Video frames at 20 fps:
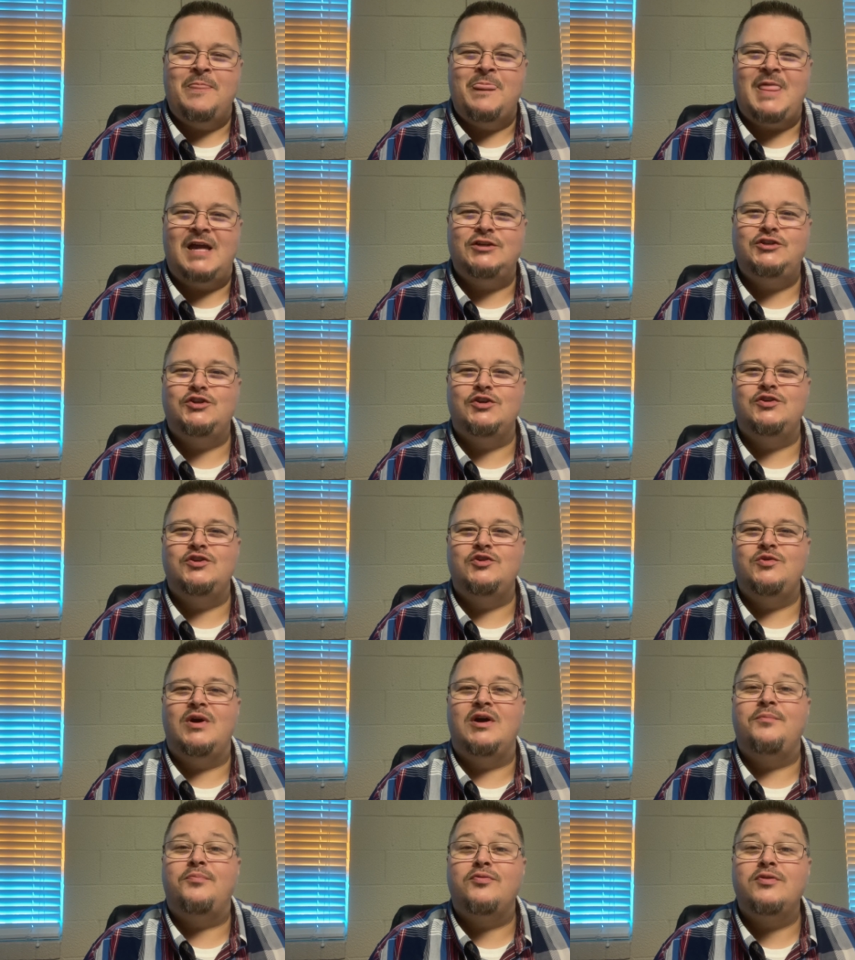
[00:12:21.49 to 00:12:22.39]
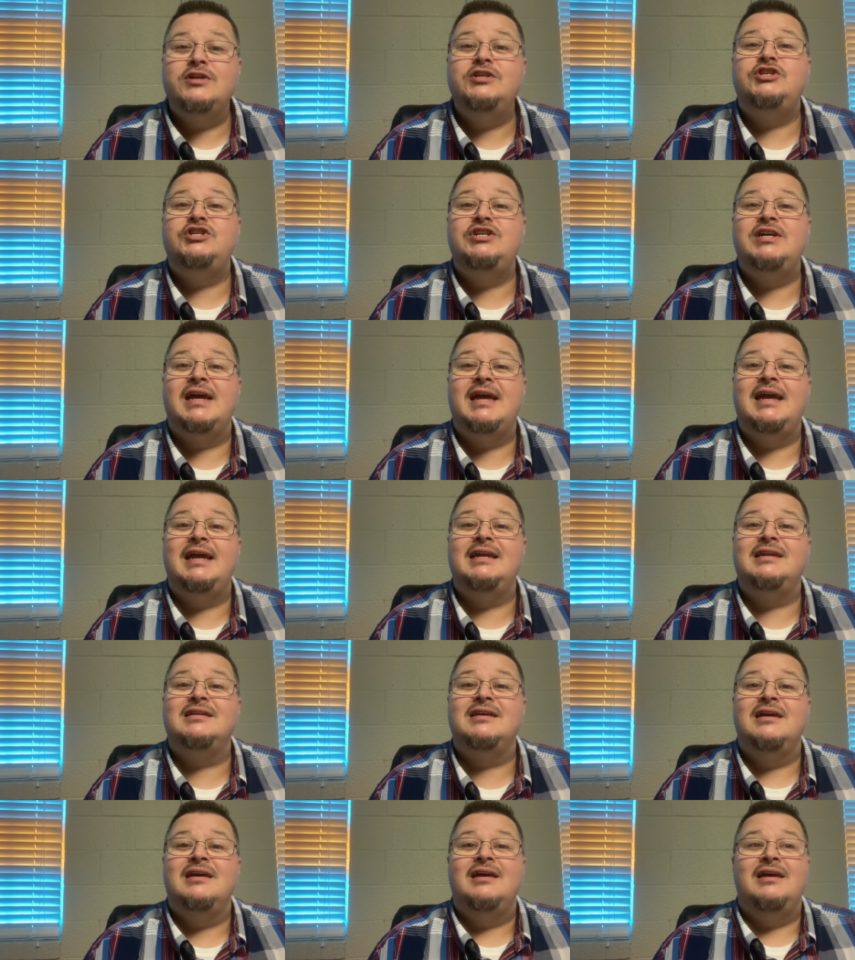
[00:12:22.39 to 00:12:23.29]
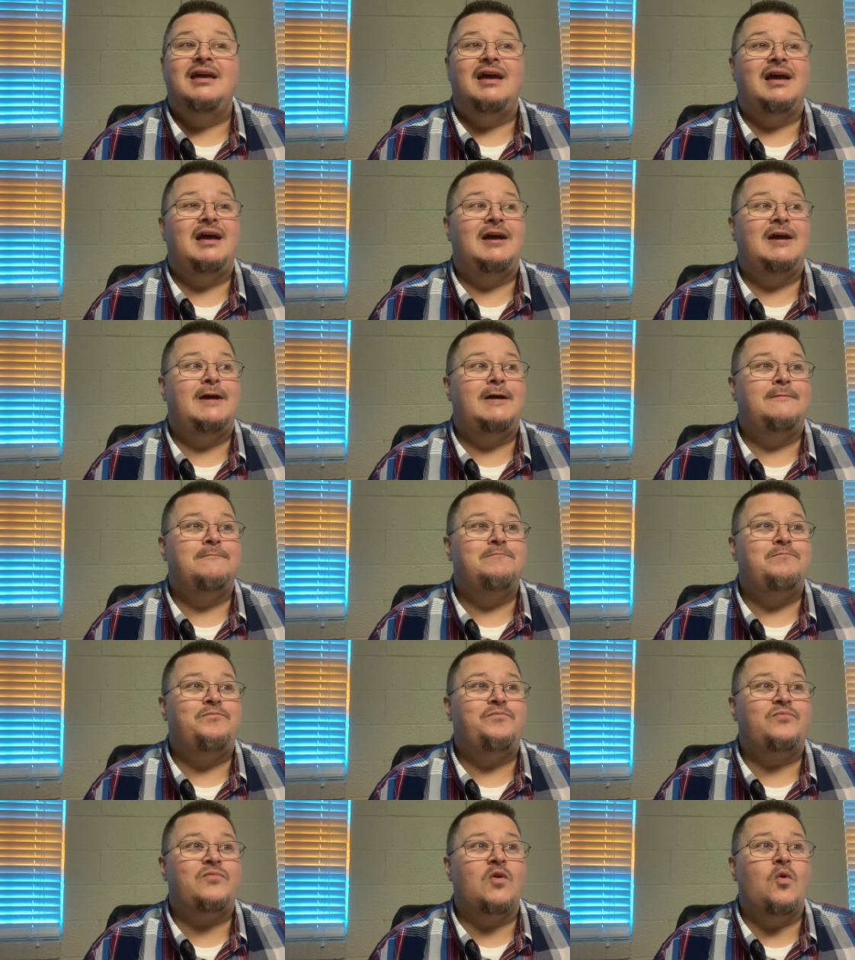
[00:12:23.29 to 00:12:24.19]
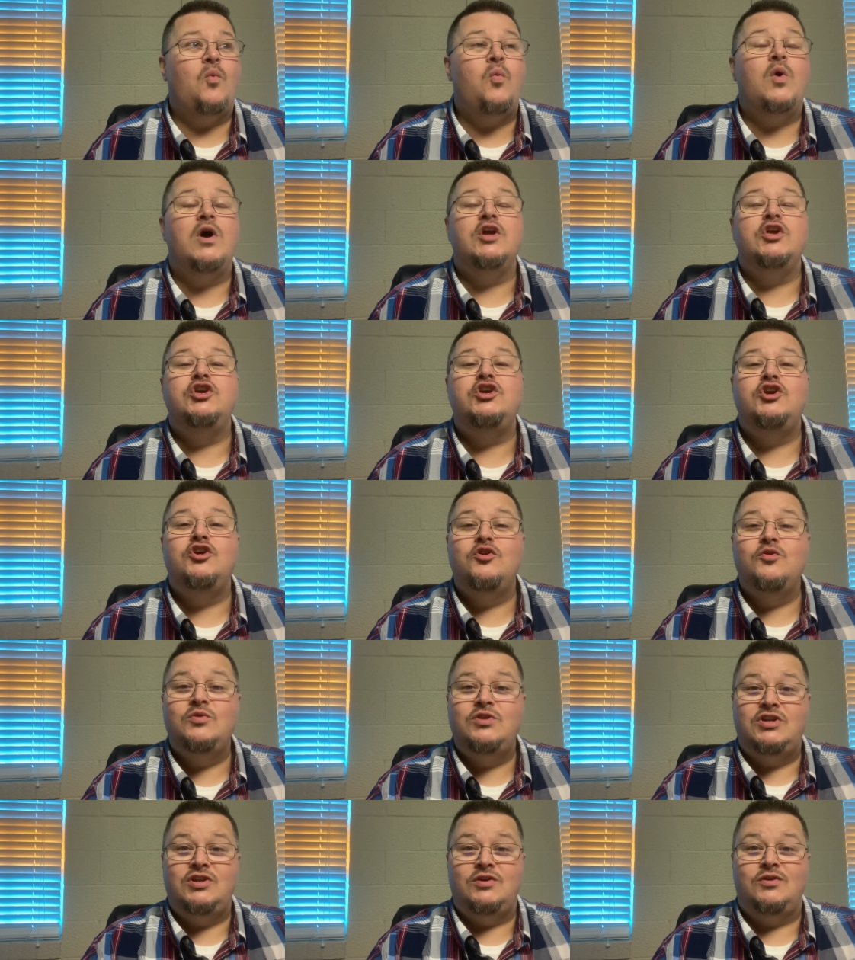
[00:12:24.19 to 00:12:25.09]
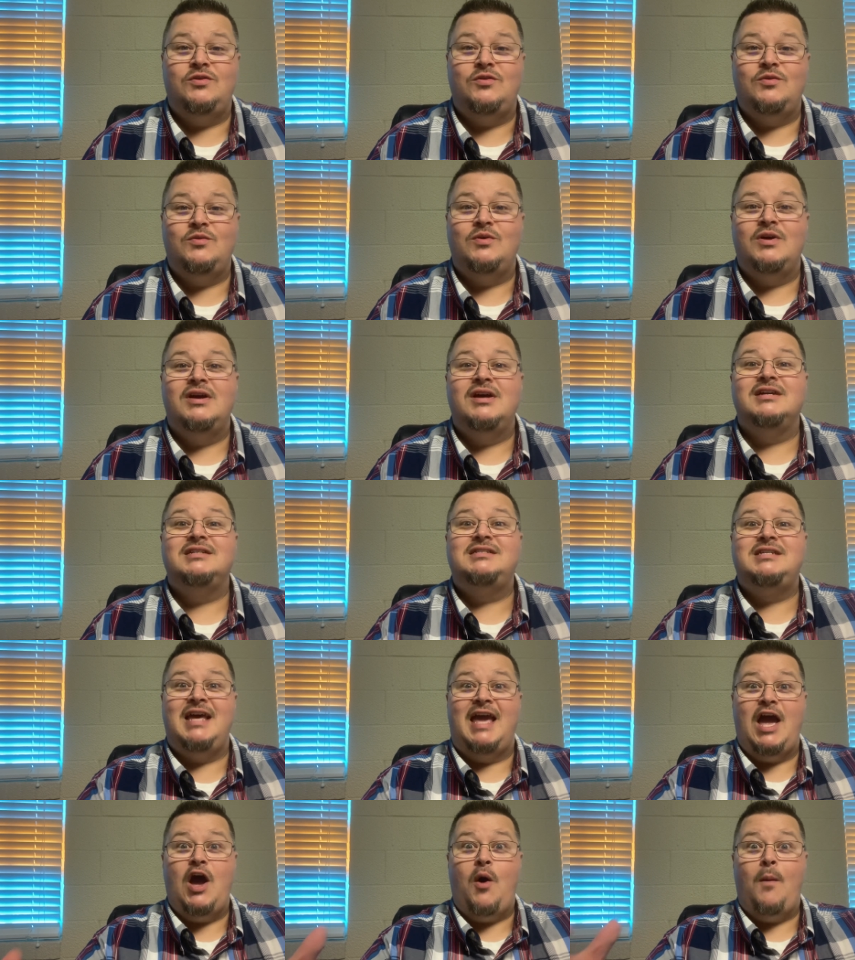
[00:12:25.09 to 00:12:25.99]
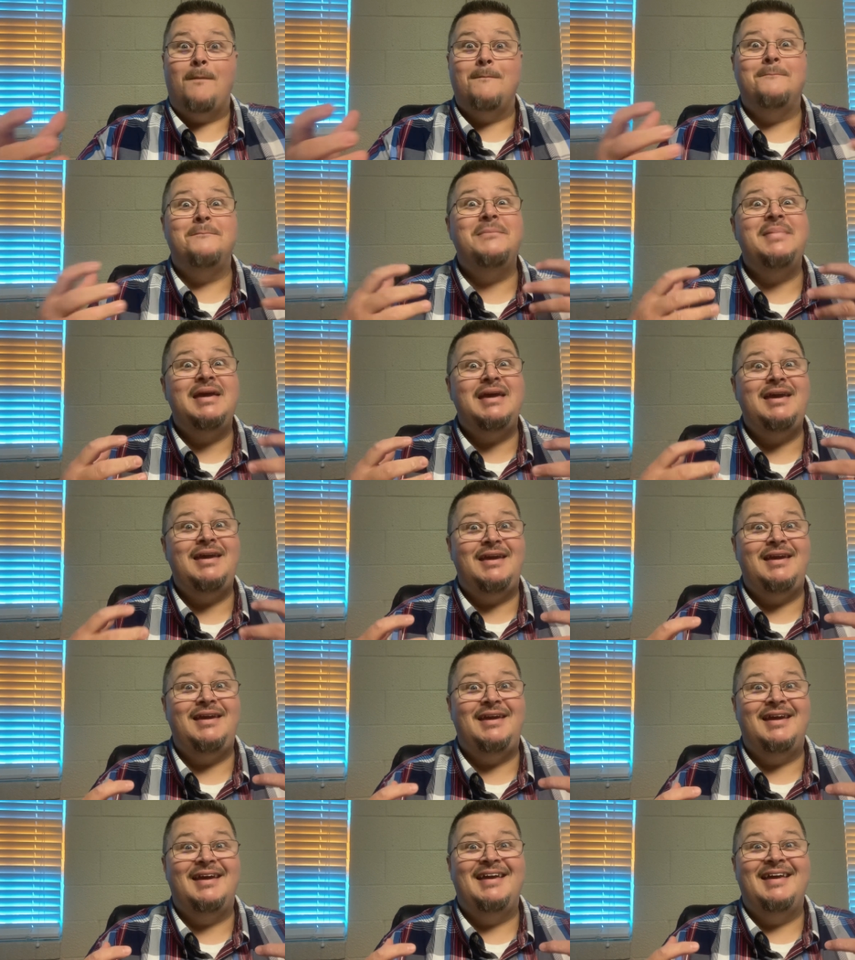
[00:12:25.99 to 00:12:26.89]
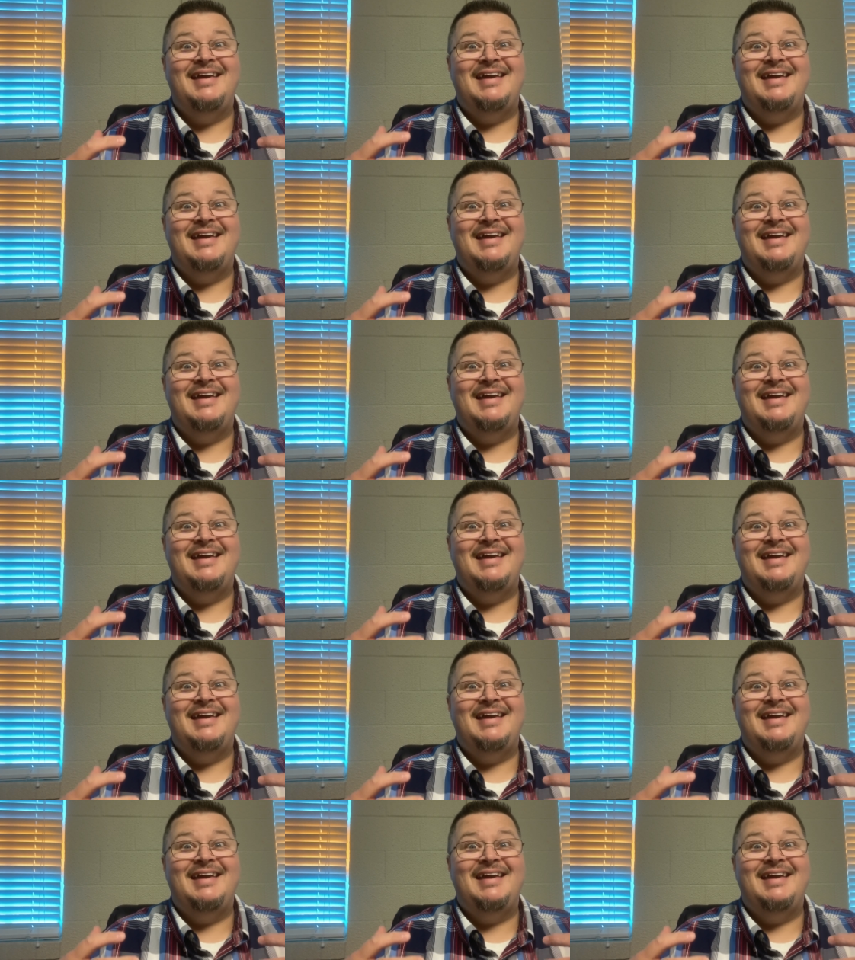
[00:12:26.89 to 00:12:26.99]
I sure do appreciate um, what you do to help me